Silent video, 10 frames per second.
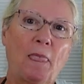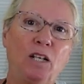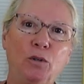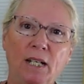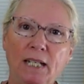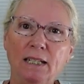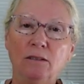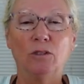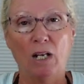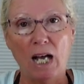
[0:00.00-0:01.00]
You heat it.
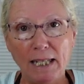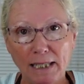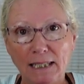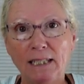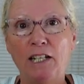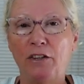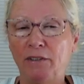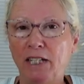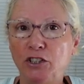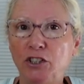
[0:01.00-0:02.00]
I heat it at
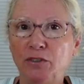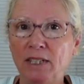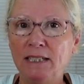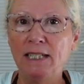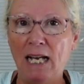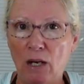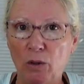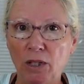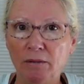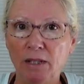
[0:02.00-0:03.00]
300 degrees an
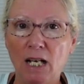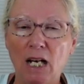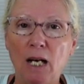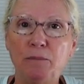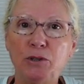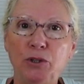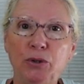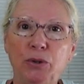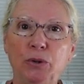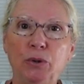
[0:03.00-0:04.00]
hour up
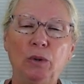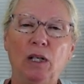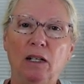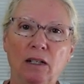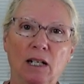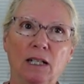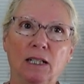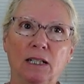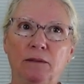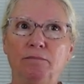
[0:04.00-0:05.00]
to
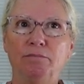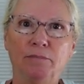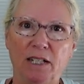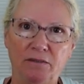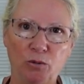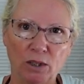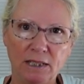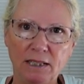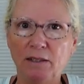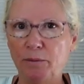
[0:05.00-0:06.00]
like
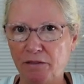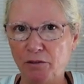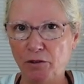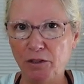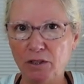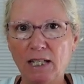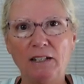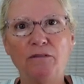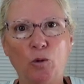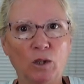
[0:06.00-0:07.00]
14. I'm going to full fuse like
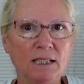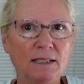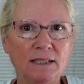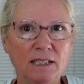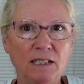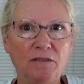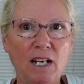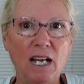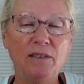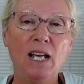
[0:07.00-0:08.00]

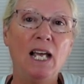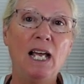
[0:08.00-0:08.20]
1465.